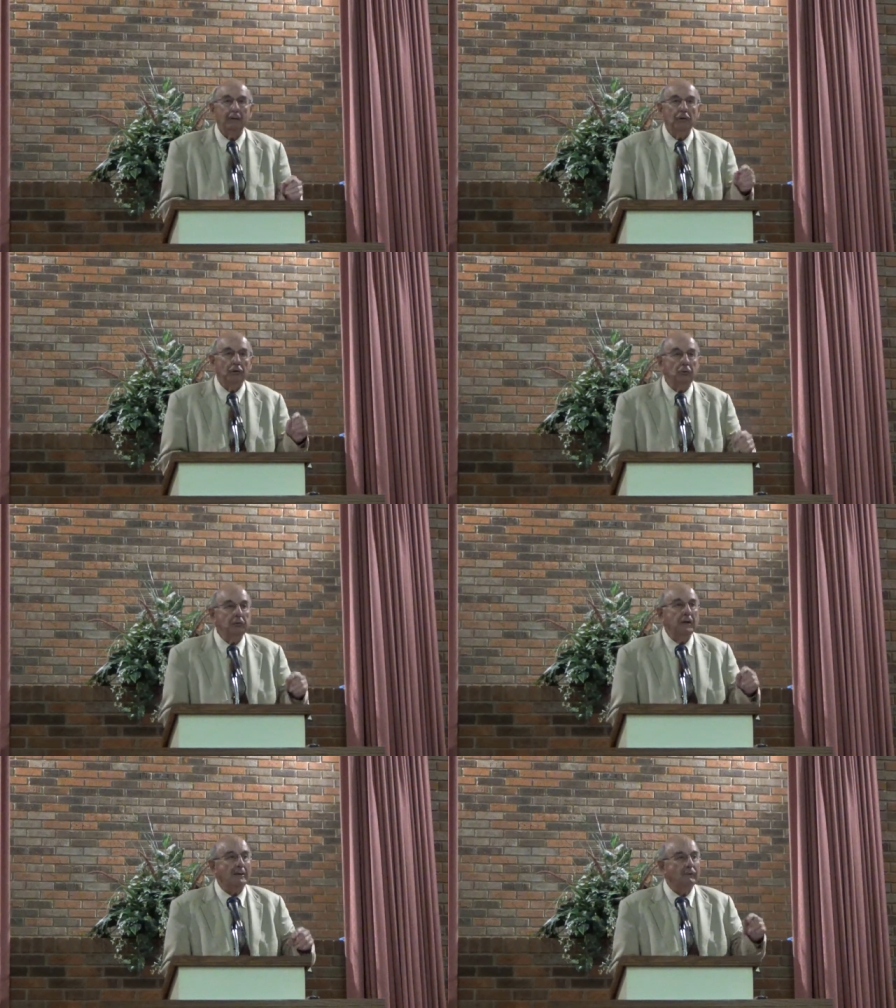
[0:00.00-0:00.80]

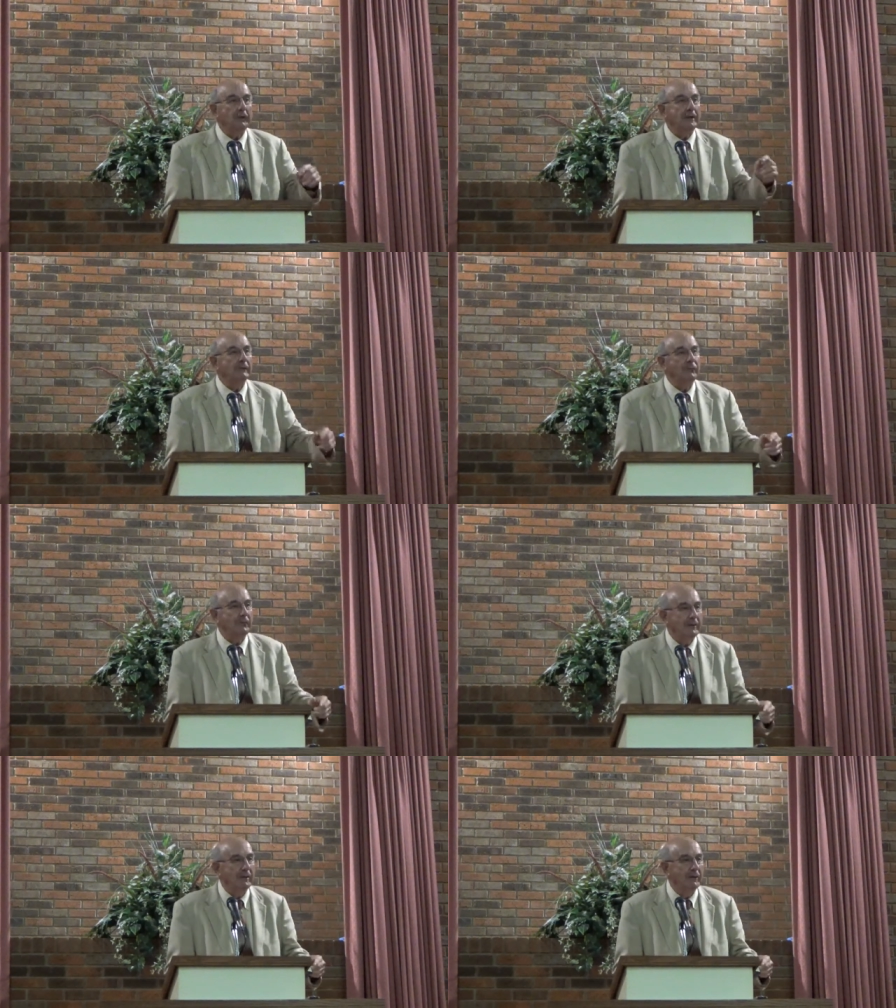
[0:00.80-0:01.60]
Who can forgive
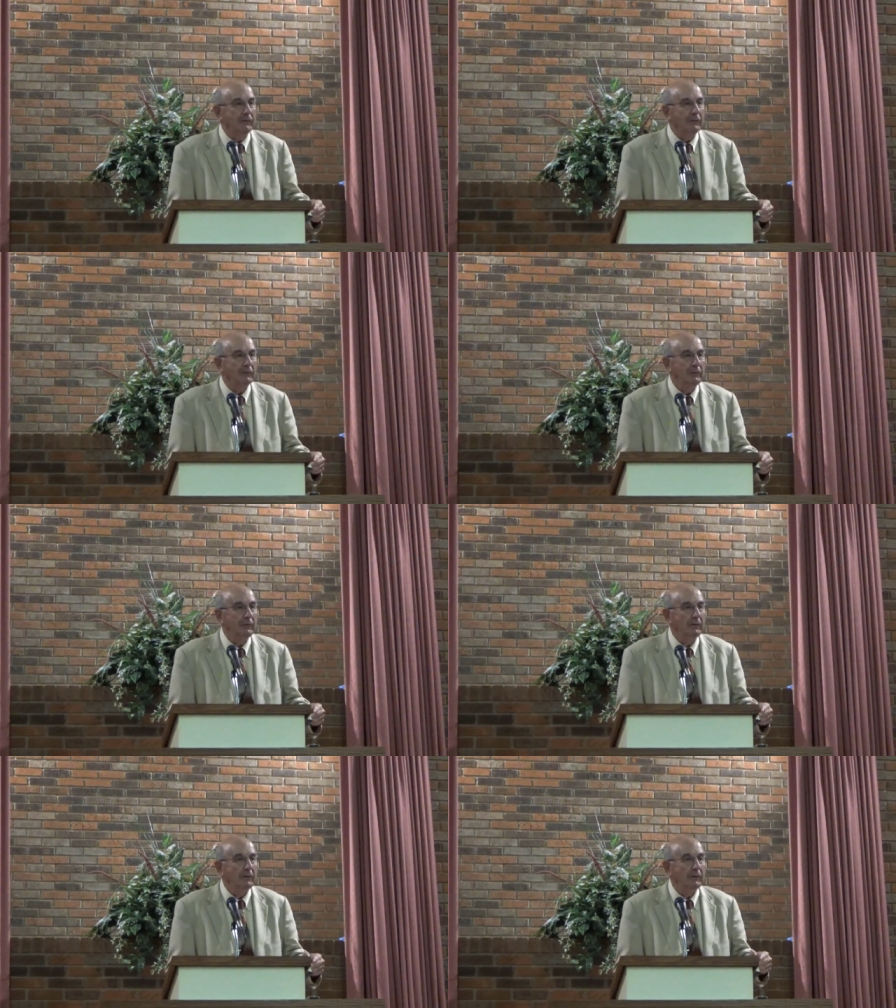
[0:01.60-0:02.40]
sins?
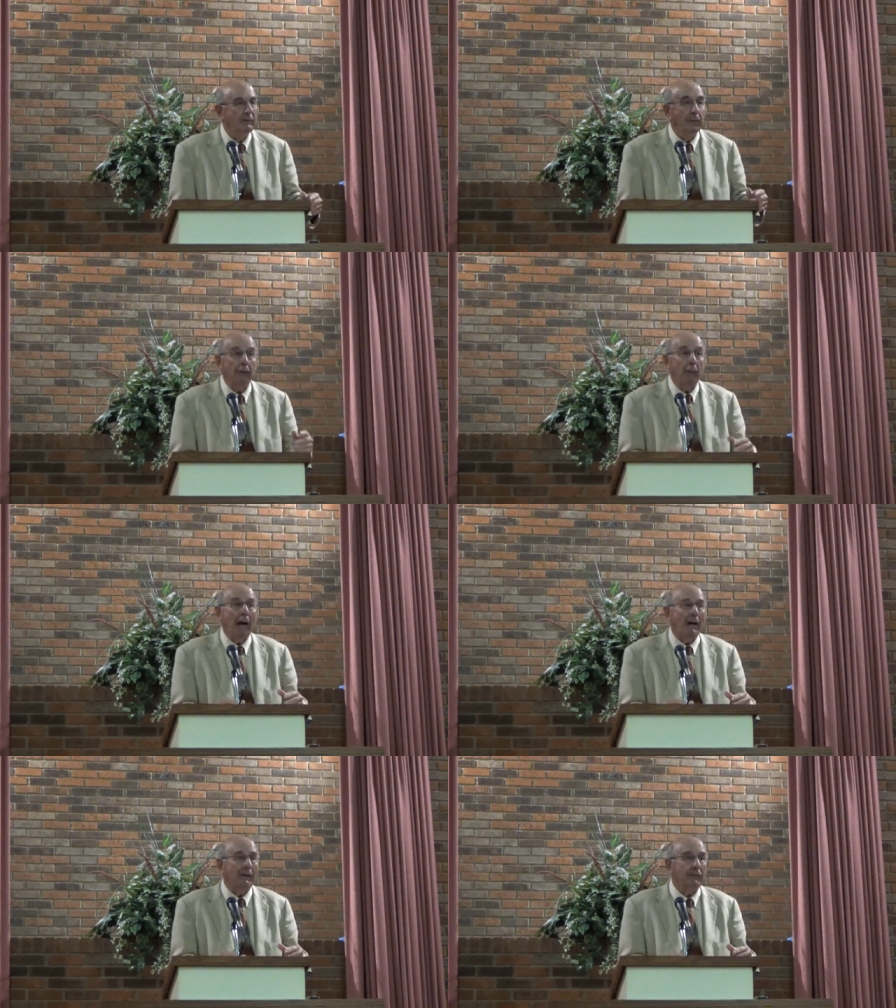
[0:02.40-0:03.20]
They're
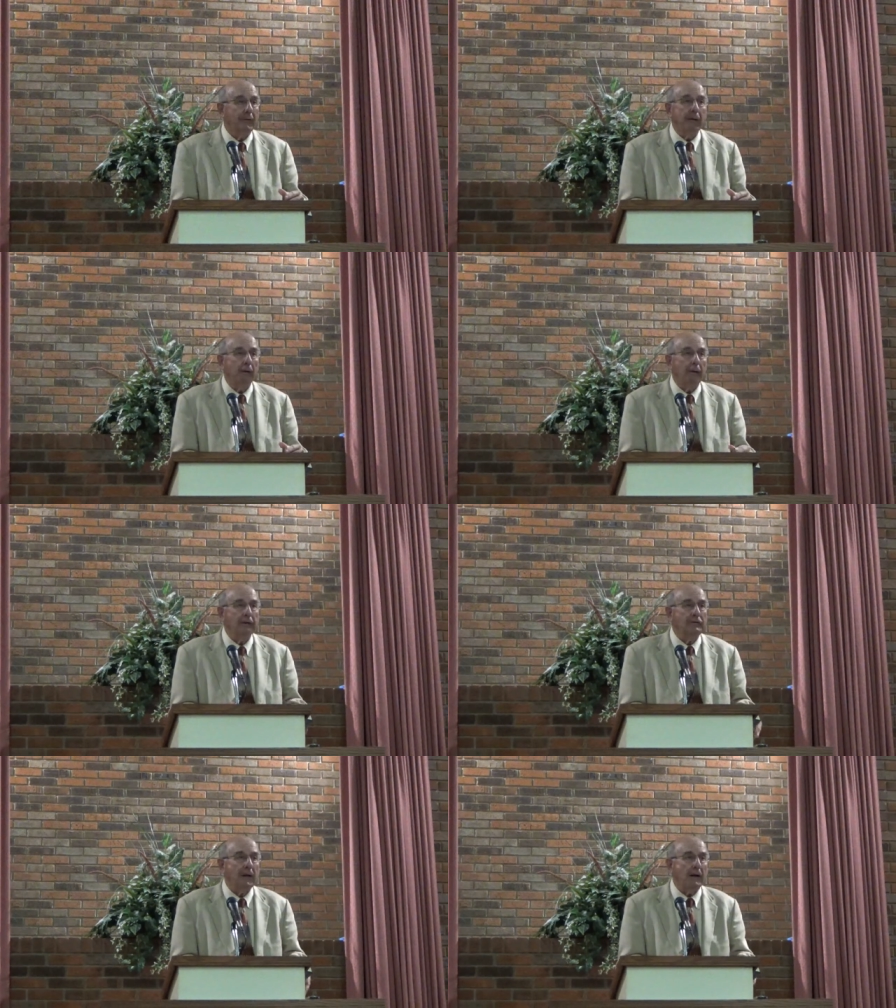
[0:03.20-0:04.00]
right. They
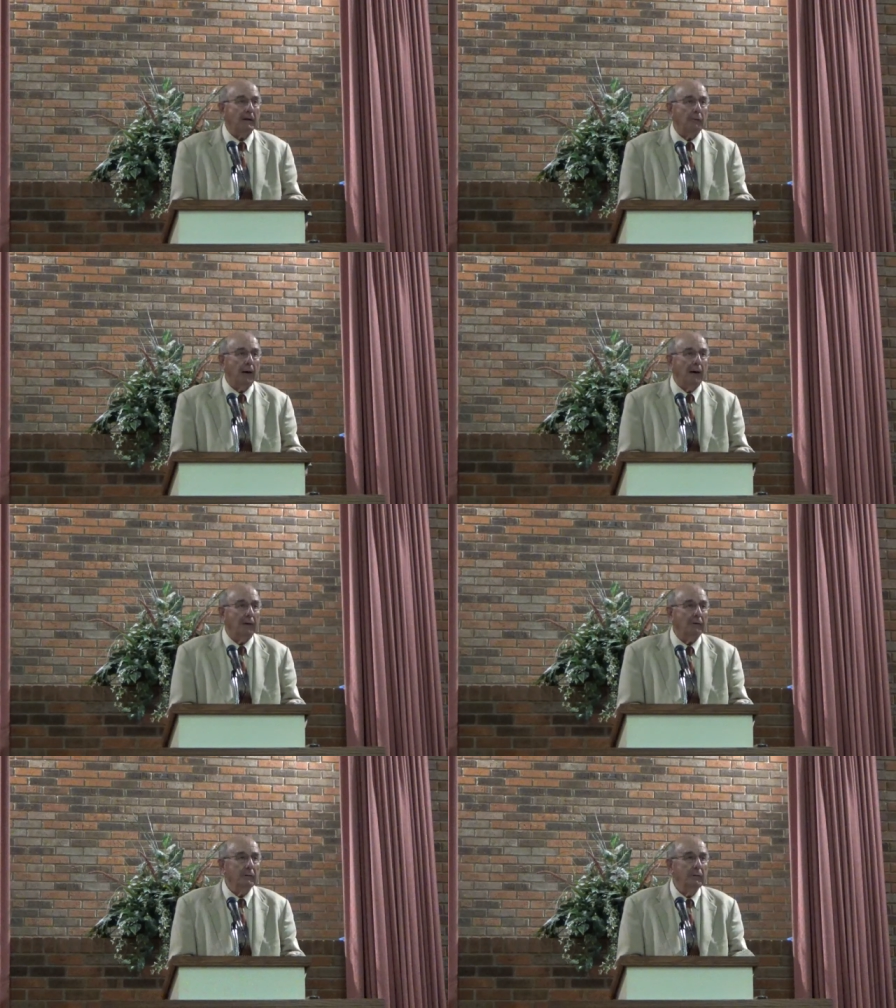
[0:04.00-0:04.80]
are exactly
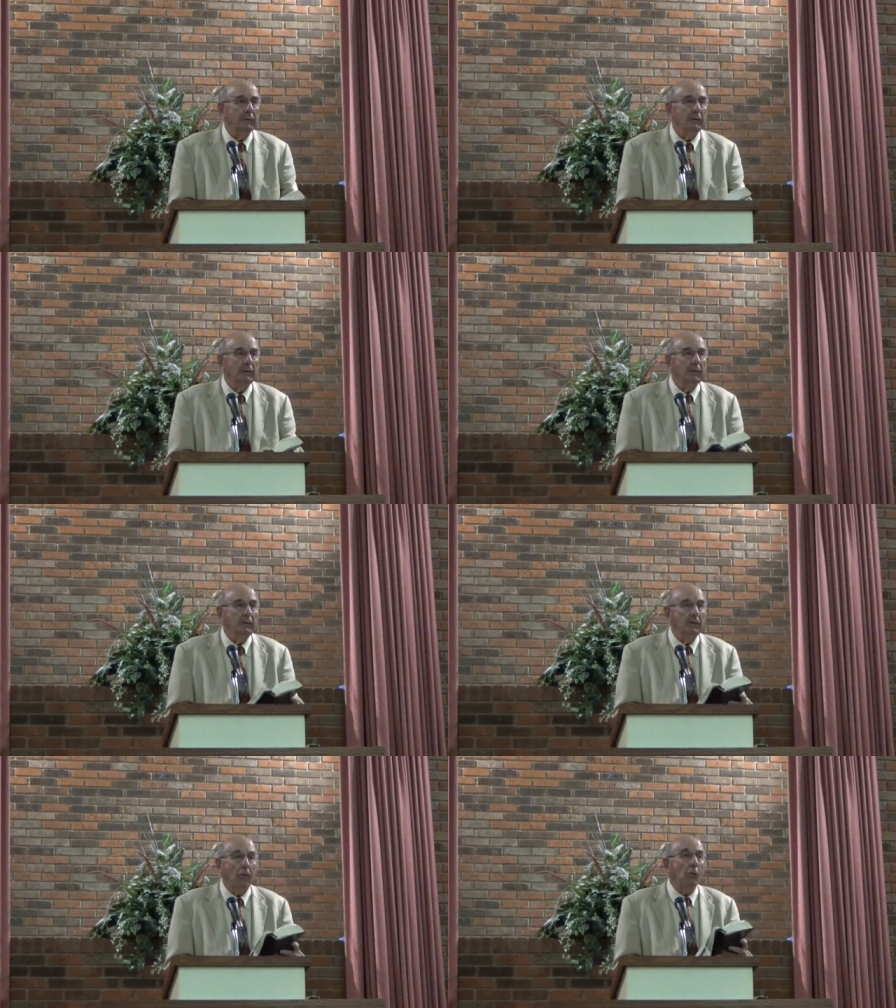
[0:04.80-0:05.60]
right.
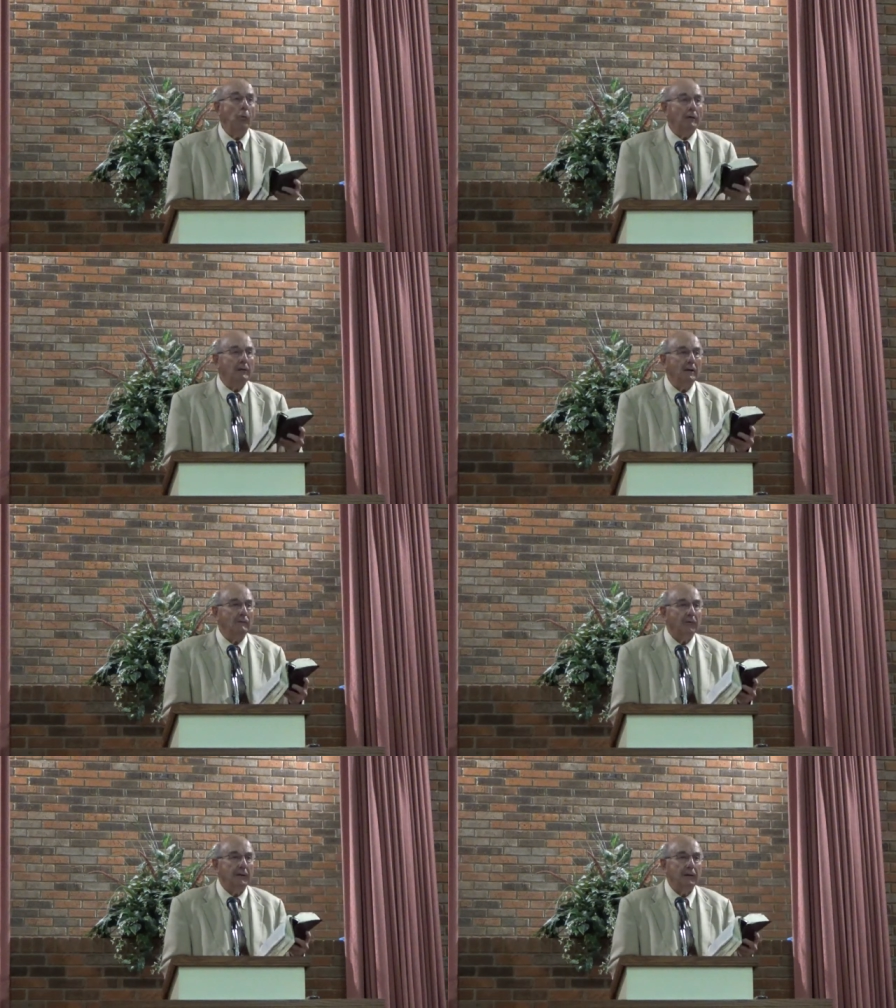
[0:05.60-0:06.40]
No one can
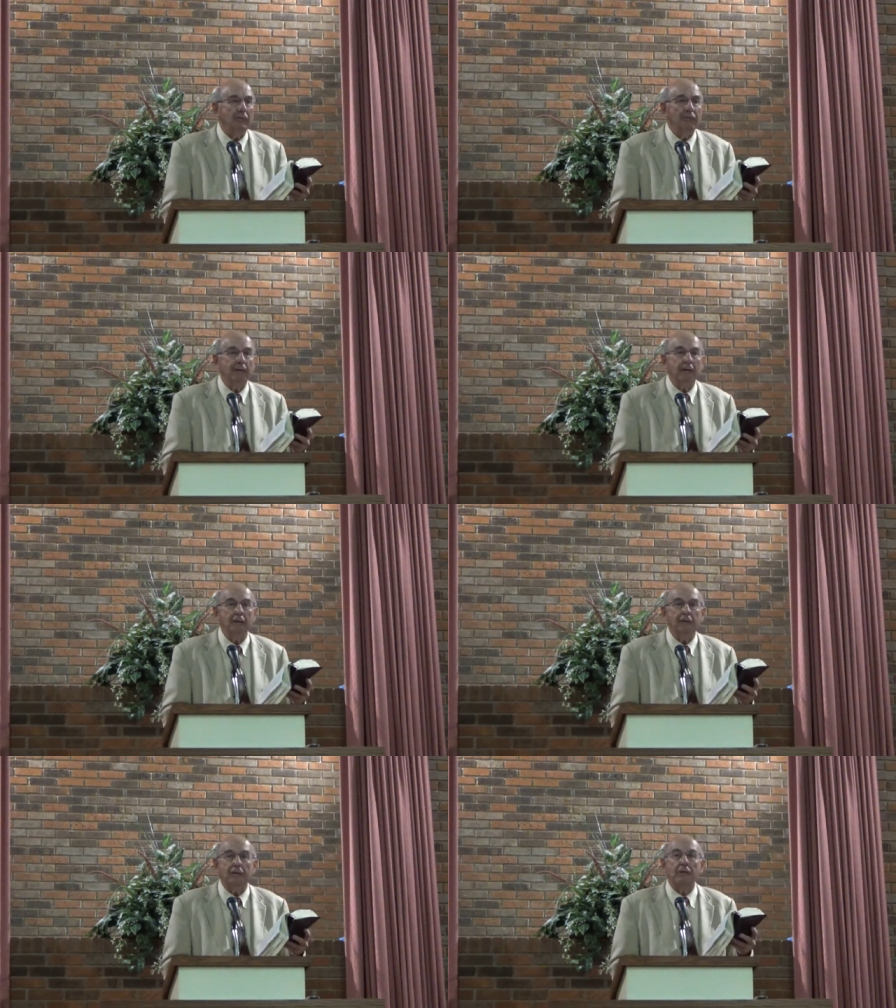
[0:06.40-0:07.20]
forgive
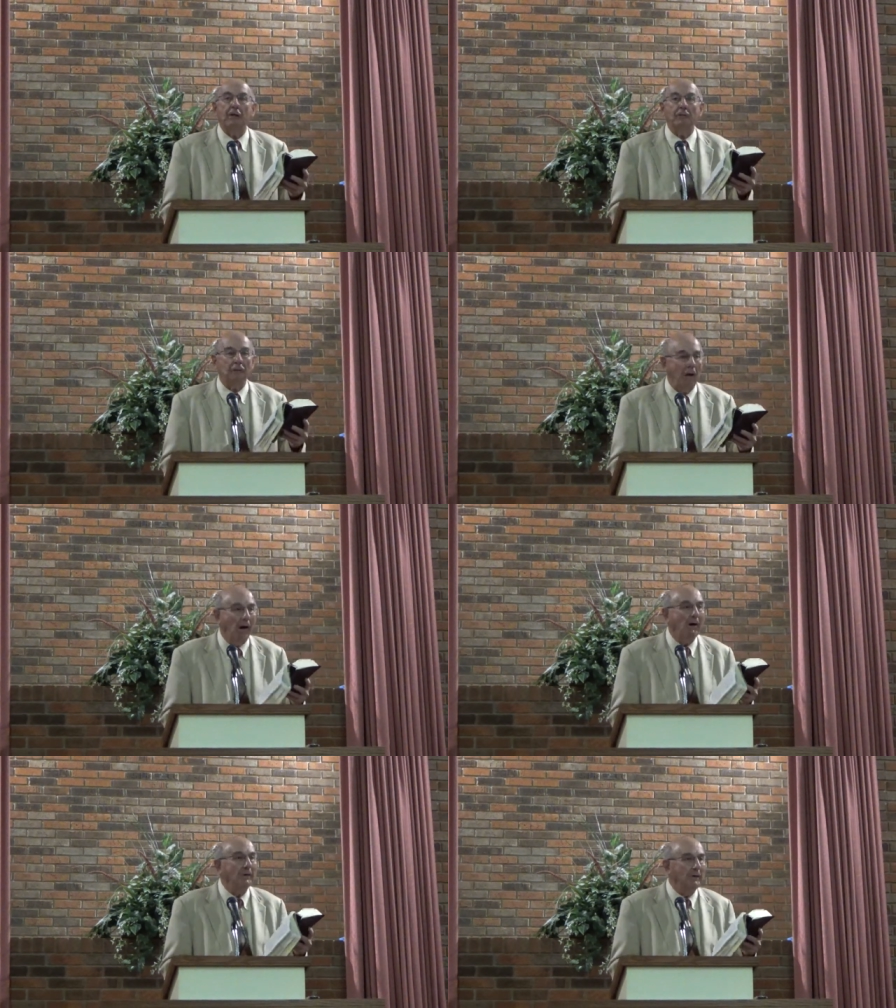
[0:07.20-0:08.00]
sins except
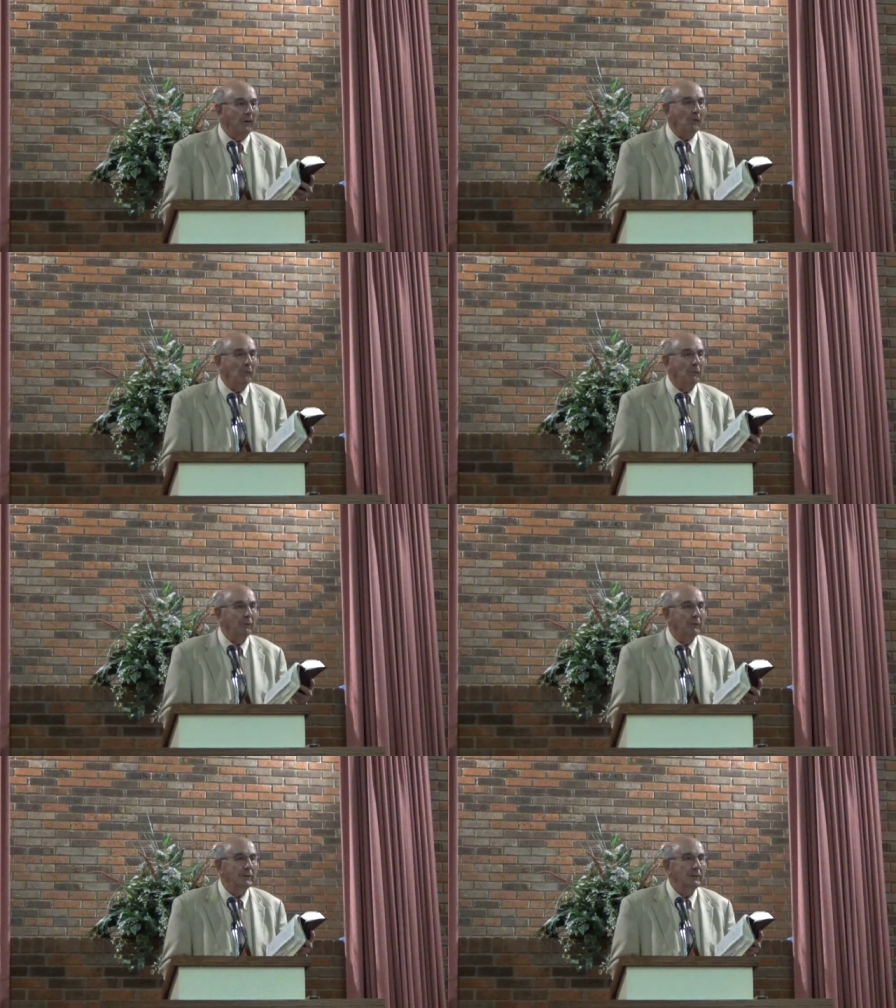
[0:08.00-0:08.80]
God alone.